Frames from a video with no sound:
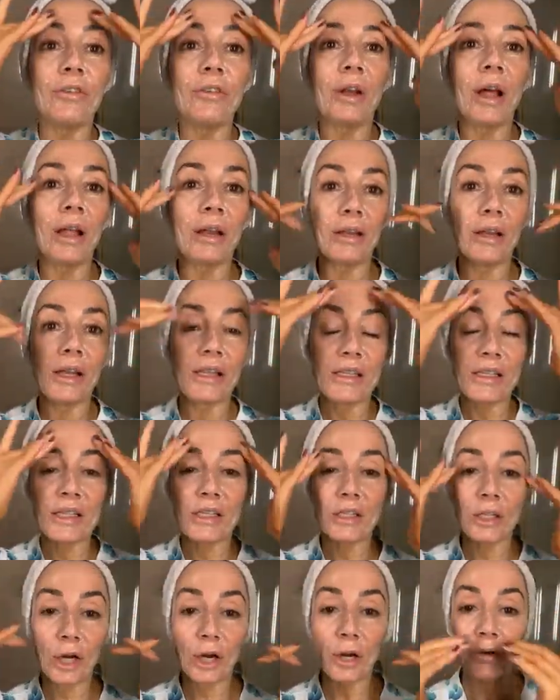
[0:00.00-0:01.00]
Fernandez
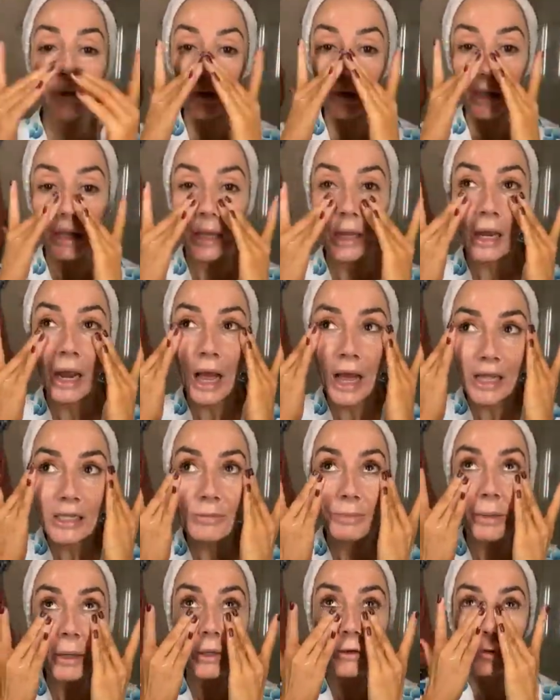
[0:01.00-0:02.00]
is currently and has
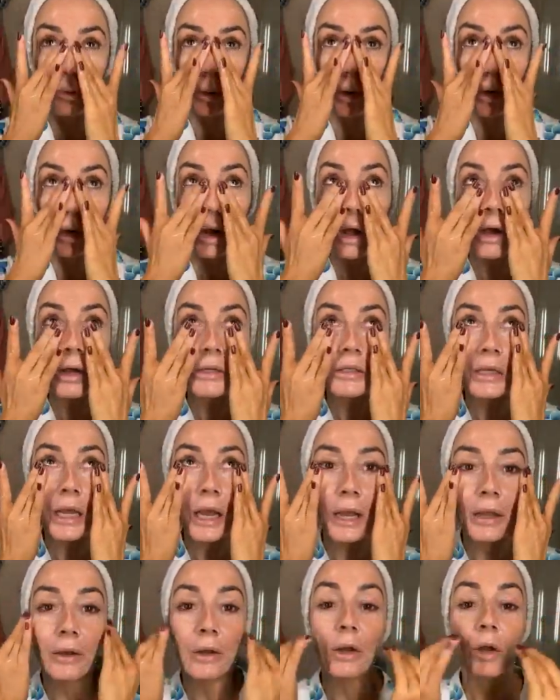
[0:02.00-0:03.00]
been throughout
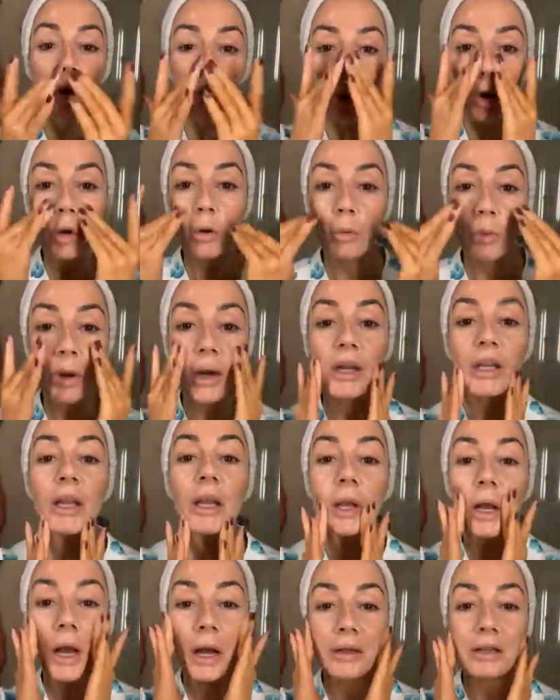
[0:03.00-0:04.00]
lockdown
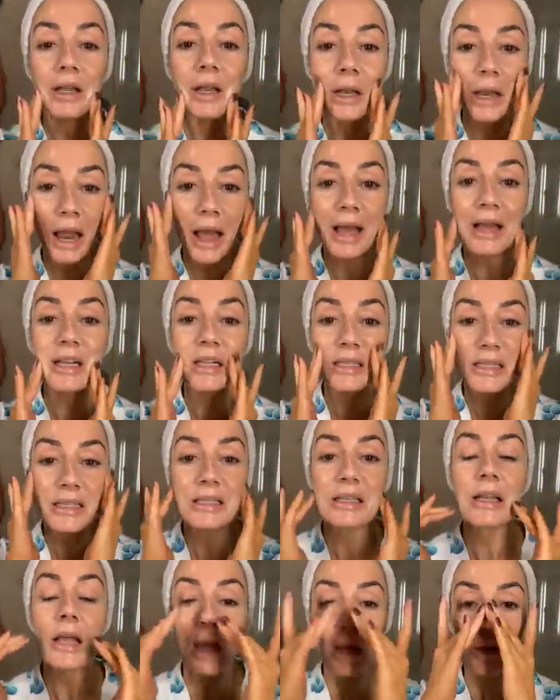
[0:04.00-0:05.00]
working on the
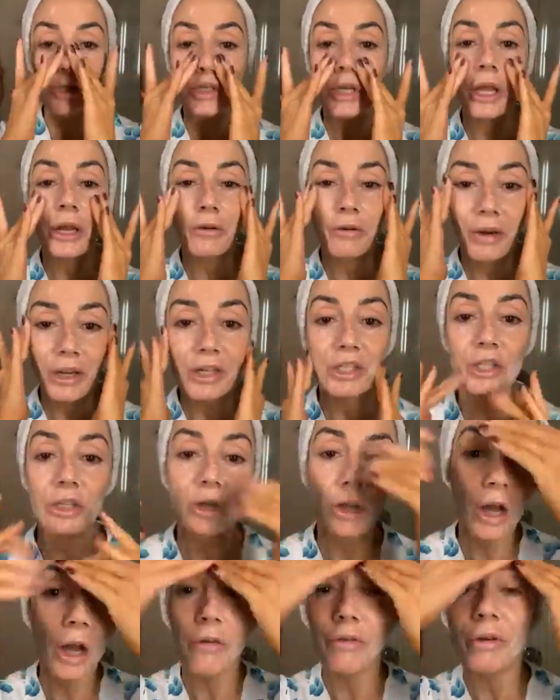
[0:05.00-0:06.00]
next
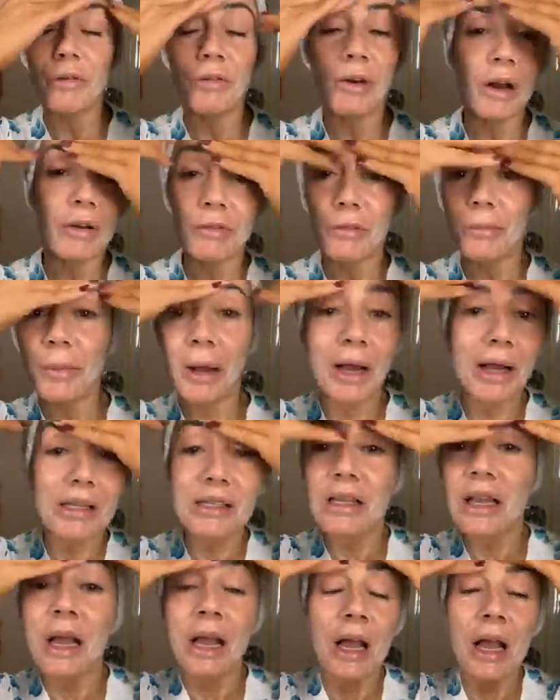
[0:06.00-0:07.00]
generation of Revival
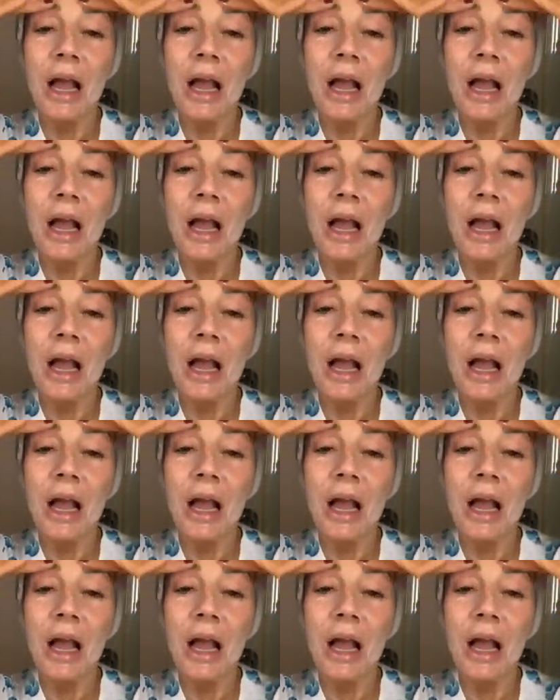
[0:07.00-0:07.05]
Masque.